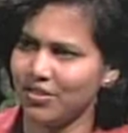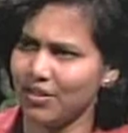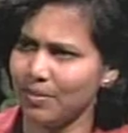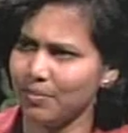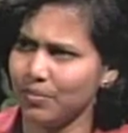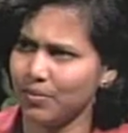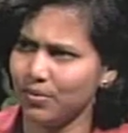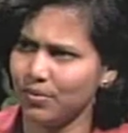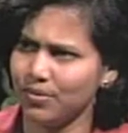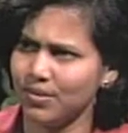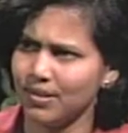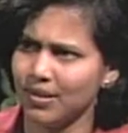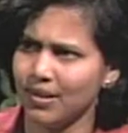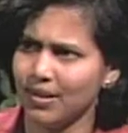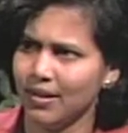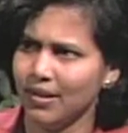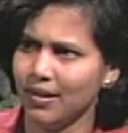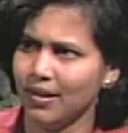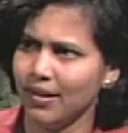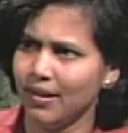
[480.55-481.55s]
shampoos.
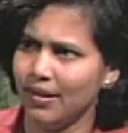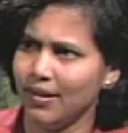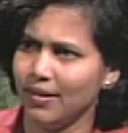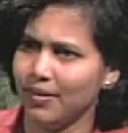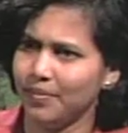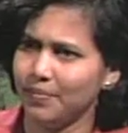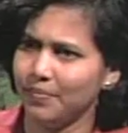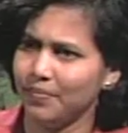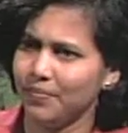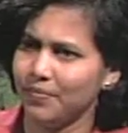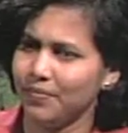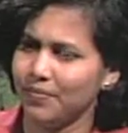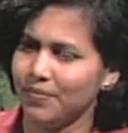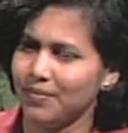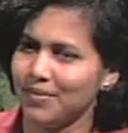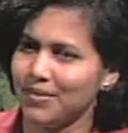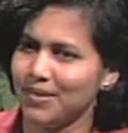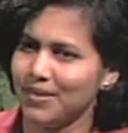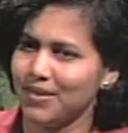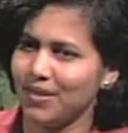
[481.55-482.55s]
Um,
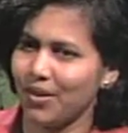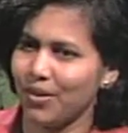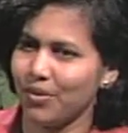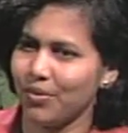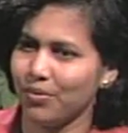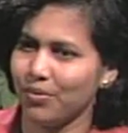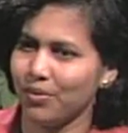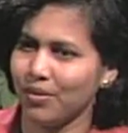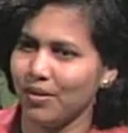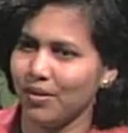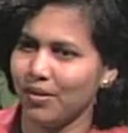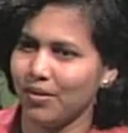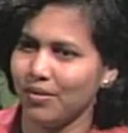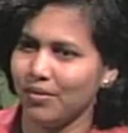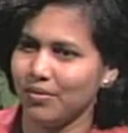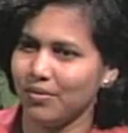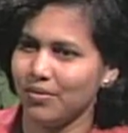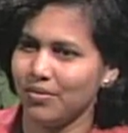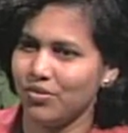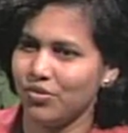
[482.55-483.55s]
so,
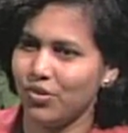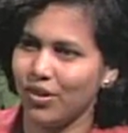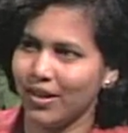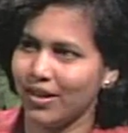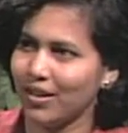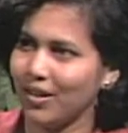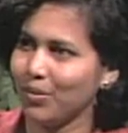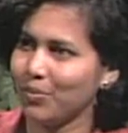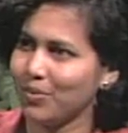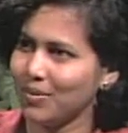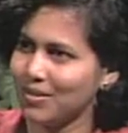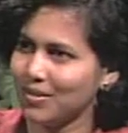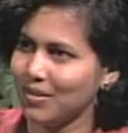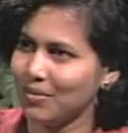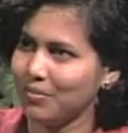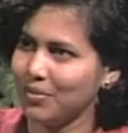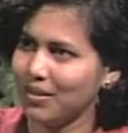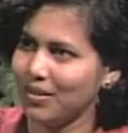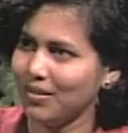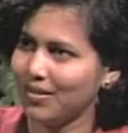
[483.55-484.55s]
uh, trekking was
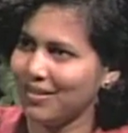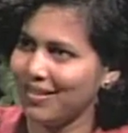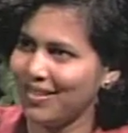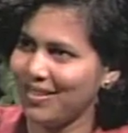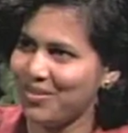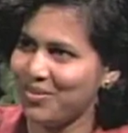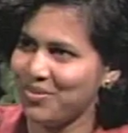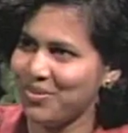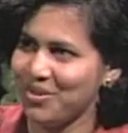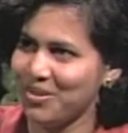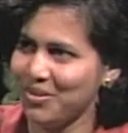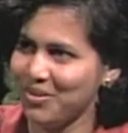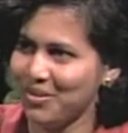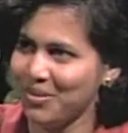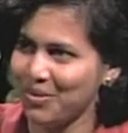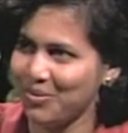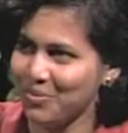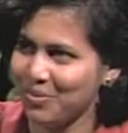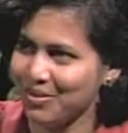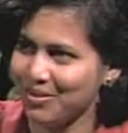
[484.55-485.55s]
something that I really,
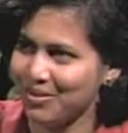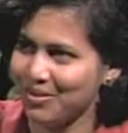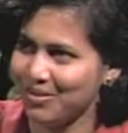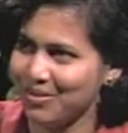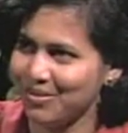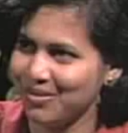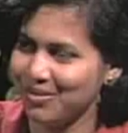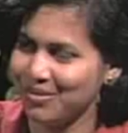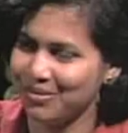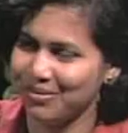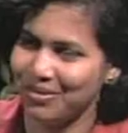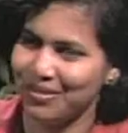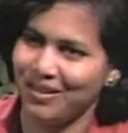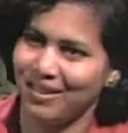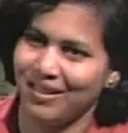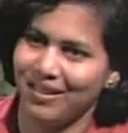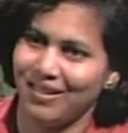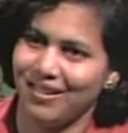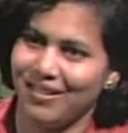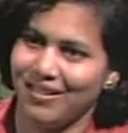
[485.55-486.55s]
really wanted to do.
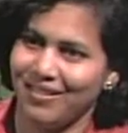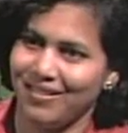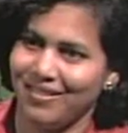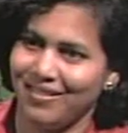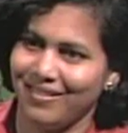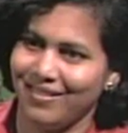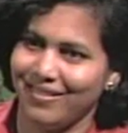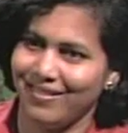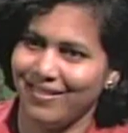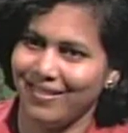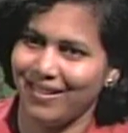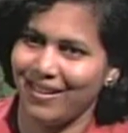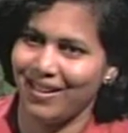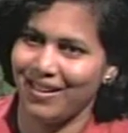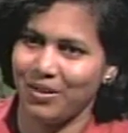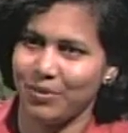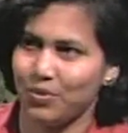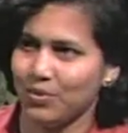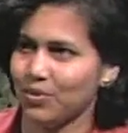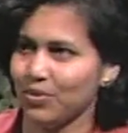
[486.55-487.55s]
Uh,
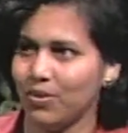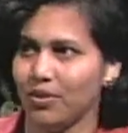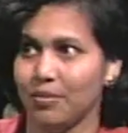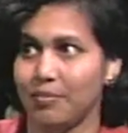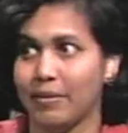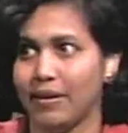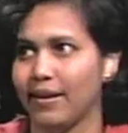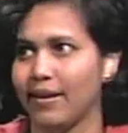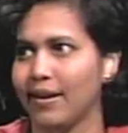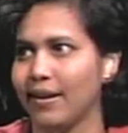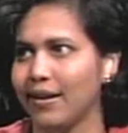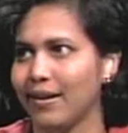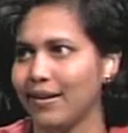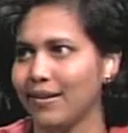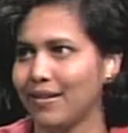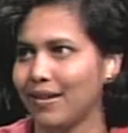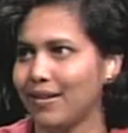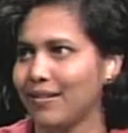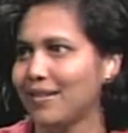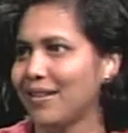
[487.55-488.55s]
and it was all in my
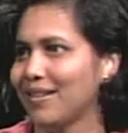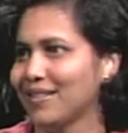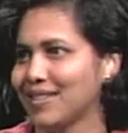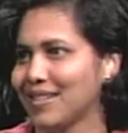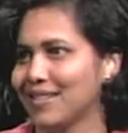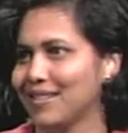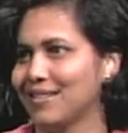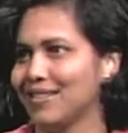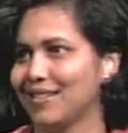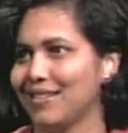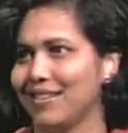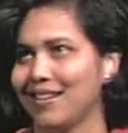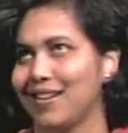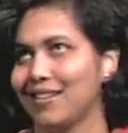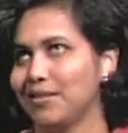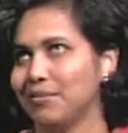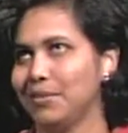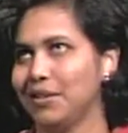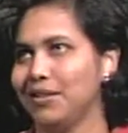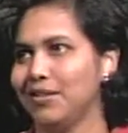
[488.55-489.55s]
head. And as I said, I
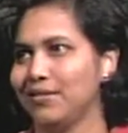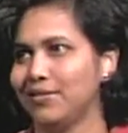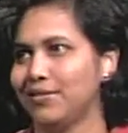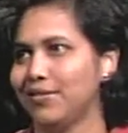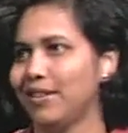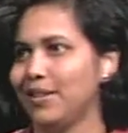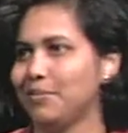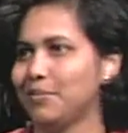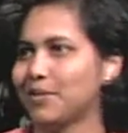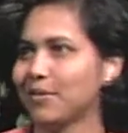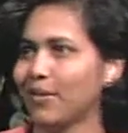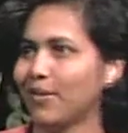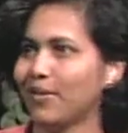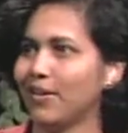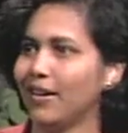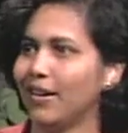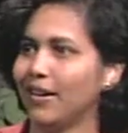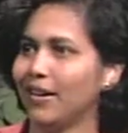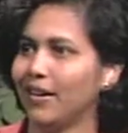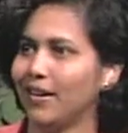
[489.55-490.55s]
had a million dreams,
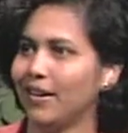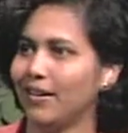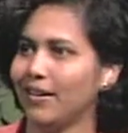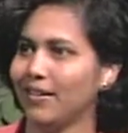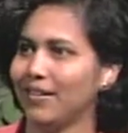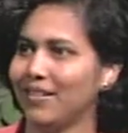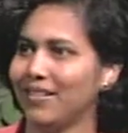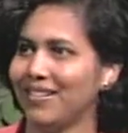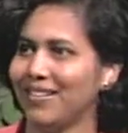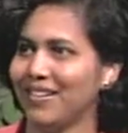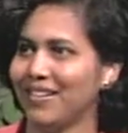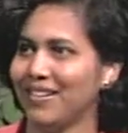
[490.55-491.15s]
so uh,